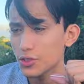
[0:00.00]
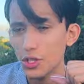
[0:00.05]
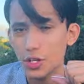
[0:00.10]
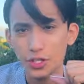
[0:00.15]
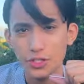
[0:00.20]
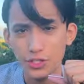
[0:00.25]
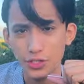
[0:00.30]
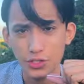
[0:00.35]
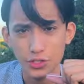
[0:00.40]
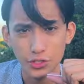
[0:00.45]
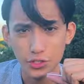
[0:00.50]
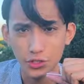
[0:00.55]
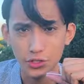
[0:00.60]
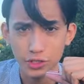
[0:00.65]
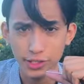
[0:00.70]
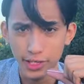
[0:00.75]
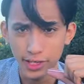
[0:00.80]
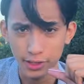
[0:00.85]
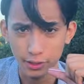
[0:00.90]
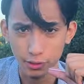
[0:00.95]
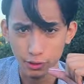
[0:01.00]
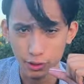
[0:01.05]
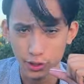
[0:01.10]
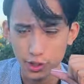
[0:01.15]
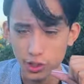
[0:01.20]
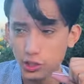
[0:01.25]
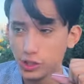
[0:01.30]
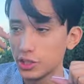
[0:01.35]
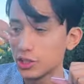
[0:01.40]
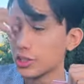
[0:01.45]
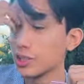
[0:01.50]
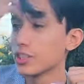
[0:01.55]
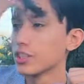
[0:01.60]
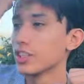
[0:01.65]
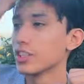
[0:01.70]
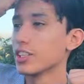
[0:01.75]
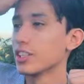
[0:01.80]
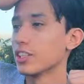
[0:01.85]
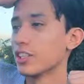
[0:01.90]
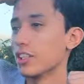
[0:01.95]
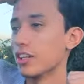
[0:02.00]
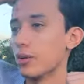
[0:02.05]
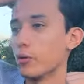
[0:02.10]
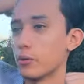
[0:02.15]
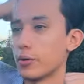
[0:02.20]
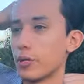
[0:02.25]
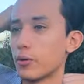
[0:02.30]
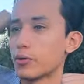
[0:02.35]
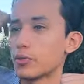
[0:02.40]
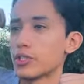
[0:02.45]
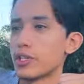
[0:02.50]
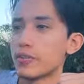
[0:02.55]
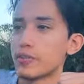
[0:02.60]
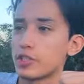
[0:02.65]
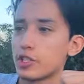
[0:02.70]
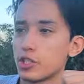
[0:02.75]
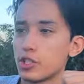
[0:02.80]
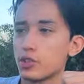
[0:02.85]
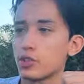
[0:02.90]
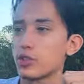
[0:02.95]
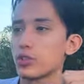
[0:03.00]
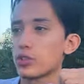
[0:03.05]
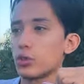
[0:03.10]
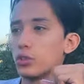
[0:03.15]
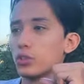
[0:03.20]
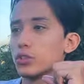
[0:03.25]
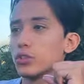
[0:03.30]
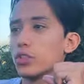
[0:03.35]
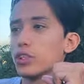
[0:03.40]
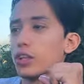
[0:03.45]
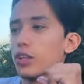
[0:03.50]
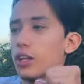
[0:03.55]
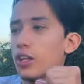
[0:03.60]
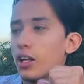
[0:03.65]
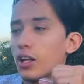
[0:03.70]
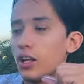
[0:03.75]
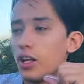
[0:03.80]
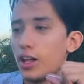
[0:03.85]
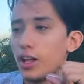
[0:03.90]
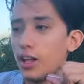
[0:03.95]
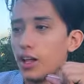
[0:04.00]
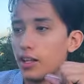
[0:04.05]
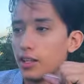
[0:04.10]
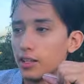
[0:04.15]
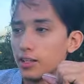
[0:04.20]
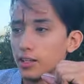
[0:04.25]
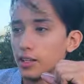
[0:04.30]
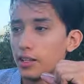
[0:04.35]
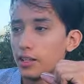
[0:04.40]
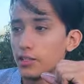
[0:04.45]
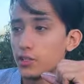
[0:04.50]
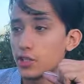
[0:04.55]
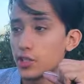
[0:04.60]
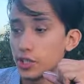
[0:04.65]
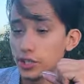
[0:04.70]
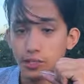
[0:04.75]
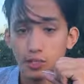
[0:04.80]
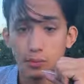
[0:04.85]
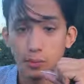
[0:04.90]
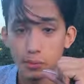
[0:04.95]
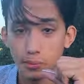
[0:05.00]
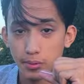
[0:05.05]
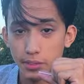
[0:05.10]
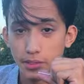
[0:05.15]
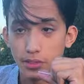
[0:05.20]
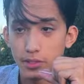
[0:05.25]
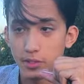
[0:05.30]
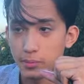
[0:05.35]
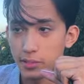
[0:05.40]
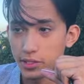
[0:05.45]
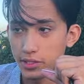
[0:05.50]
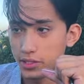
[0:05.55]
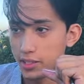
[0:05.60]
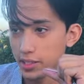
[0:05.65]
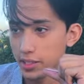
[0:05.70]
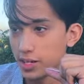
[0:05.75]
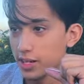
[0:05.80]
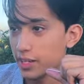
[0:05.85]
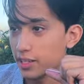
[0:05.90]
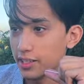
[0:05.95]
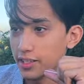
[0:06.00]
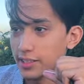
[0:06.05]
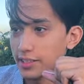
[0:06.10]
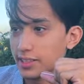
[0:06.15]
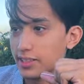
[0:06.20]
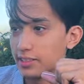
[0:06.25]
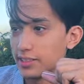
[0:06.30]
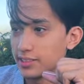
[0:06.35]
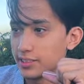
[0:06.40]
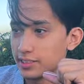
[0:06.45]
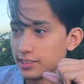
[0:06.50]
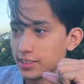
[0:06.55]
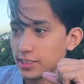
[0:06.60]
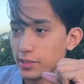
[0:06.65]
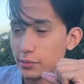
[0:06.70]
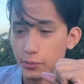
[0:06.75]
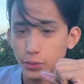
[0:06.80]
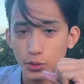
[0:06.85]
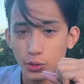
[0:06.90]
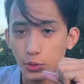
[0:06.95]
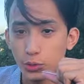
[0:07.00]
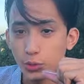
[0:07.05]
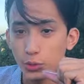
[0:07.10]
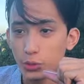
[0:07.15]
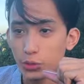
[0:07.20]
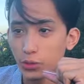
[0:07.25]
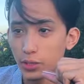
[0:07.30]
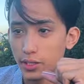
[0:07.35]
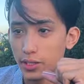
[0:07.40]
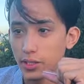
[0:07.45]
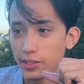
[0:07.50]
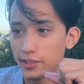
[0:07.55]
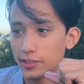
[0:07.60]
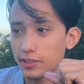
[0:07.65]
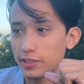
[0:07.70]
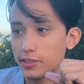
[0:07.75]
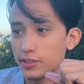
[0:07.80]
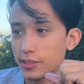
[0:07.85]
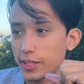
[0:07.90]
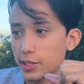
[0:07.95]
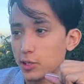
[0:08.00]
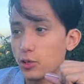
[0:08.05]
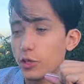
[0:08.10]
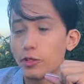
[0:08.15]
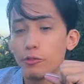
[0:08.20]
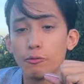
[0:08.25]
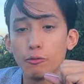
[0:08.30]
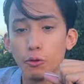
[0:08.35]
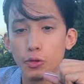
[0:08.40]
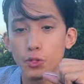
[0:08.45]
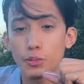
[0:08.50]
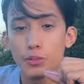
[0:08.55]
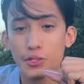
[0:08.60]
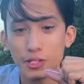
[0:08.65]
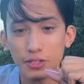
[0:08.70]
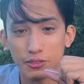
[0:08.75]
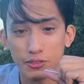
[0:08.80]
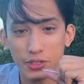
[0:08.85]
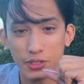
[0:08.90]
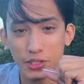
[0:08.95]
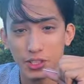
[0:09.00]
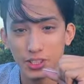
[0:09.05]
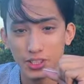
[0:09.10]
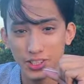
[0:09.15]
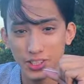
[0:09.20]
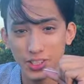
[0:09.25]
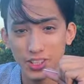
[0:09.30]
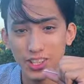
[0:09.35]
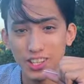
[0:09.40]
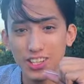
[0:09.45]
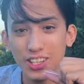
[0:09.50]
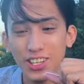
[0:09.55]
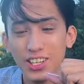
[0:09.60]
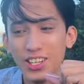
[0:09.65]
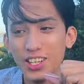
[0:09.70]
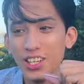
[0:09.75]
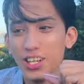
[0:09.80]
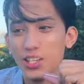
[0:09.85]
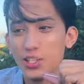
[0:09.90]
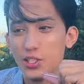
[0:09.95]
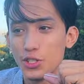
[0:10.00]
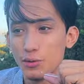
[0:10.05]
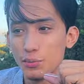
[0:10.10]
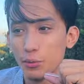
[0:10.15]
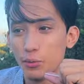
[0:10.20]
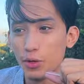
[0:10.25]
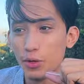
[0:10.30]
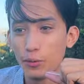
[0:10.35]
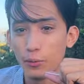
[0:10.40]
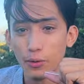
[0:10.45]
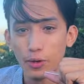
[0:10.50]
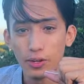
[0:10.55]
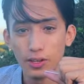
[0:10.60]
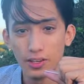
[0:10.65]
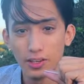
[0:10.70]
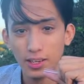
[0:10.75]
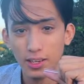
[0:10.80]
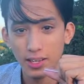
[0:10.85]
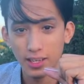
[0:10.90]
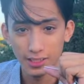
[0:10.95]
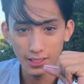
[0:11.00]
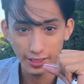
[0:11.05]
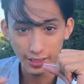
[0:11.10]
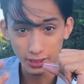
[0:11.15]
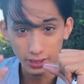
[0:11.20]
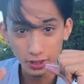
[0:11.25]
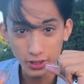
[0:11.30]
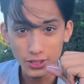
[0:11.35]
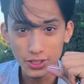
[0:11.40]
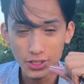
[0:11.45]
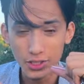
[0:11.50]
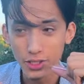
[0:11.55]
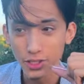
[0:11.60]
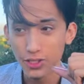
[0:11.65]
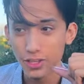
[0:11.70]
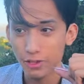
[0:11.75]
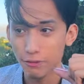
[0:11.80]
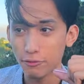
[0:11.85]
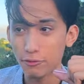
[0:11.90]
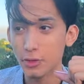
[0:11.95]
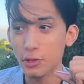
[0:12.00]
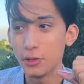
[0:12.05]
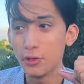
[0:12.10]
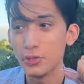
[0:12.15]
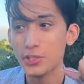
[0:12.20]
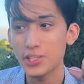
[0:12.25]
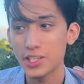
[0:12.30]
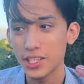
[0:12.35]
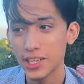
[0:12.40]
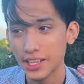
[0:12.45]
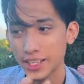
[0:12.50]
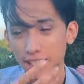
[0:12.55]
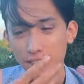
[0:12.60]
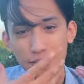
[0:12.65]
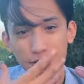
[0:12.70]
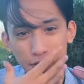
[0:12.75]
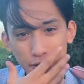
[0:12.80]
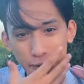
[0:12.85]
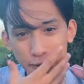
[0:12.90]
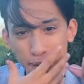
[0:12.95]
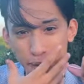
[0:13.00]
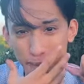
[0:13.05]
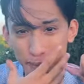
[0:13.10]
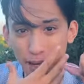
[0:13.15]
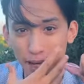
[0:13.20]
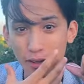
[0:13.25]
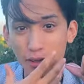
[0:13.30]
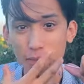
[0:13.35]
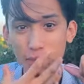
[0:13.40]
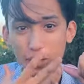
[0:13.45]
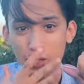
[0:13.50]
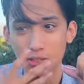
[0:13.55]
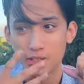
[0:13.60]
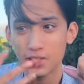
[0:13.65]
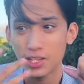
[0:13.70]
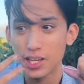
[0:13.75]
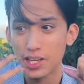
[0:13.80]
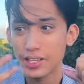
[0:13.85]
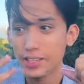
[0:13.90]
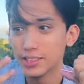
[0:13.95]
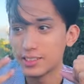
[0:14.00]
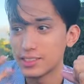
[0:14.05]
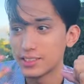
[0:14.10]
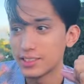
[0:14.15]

talking to this girl that I had a crush on uh, when I was 17 years old. Uh, and she had come up to me and said hi, and, and, it was cool. And I like tried to force myself to talk to her, to the point where I like looked at her and I froze and I covered my mouth because I